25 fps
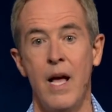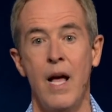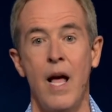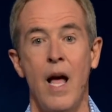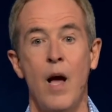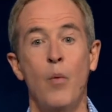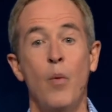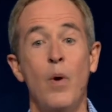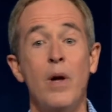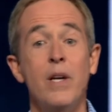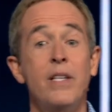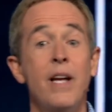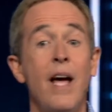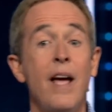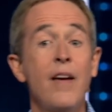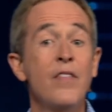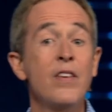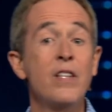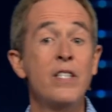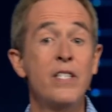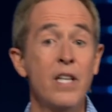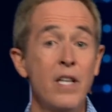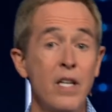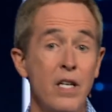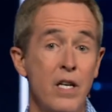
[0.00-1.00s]
And what
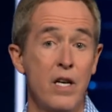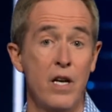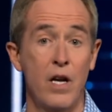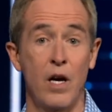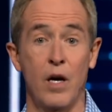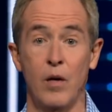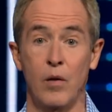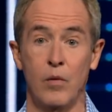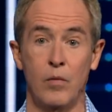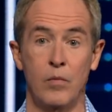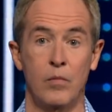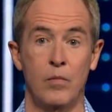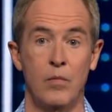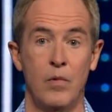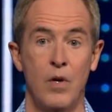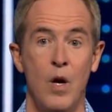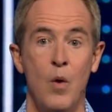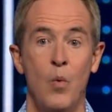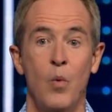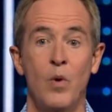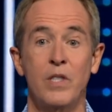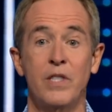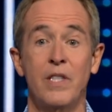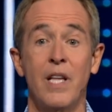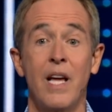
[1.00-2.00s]
David didn't know
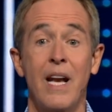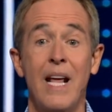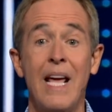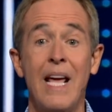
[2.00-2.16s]
was that